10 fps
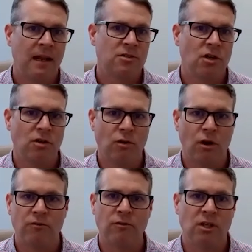So you
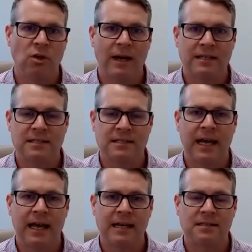go through the US
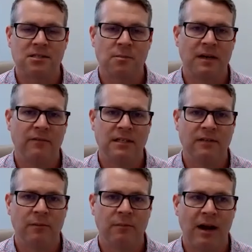CIS. It's a bit of a
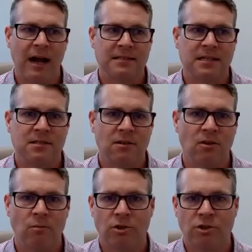different process and a
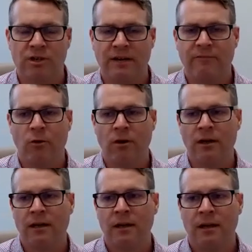little more
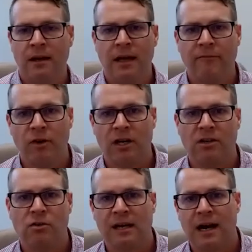straightforward. If you're going
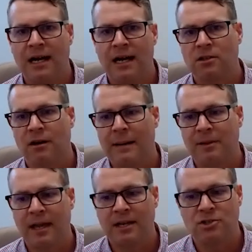to do the consular
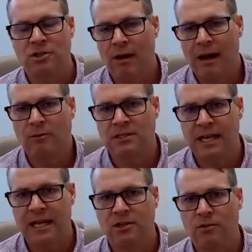application, though, I would
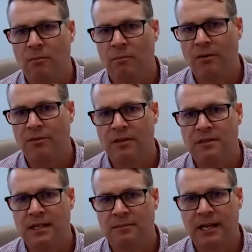say do them both at the
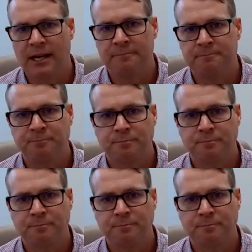same time.